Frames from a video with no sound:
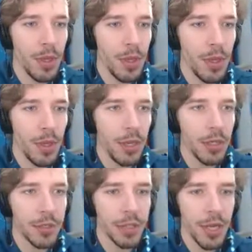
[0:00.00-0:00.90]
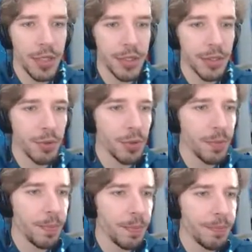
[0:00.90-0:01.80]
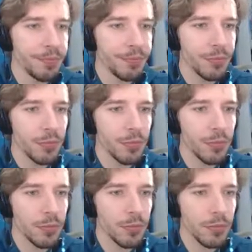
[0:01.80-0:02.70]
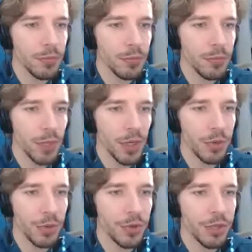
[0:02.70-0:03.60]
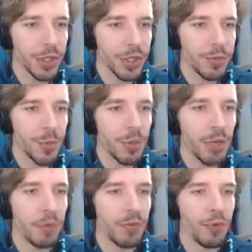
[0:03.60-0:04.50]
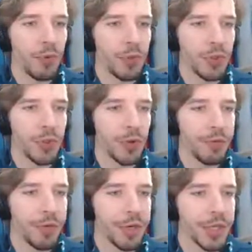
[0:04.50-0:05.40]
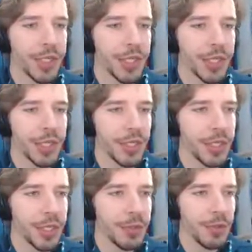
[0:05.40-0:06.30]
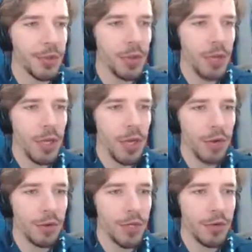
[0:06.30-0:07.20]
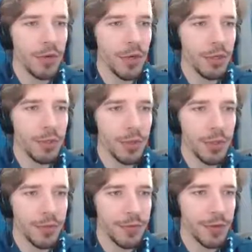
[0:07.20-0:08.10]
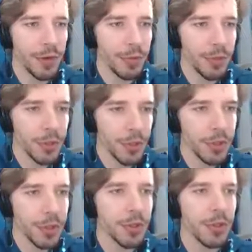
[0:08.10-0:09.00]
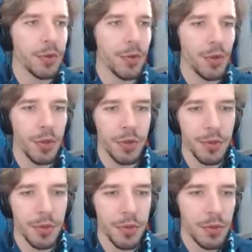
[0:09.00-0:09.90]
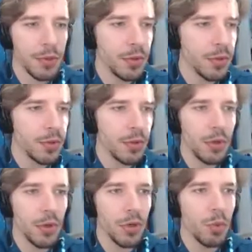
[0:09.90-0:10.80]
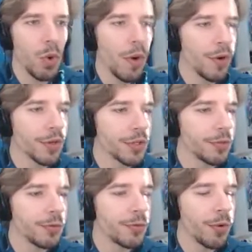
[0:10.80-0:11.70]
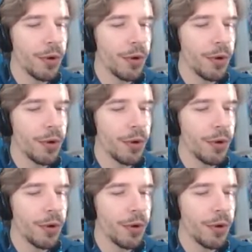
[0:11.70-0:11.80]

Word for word: It's that simple. Ah. There we go, check these people out before Sir over here dies in the hospital. Outside of the hospital, that's fine, but not inside. Okay, that's unwarranted for.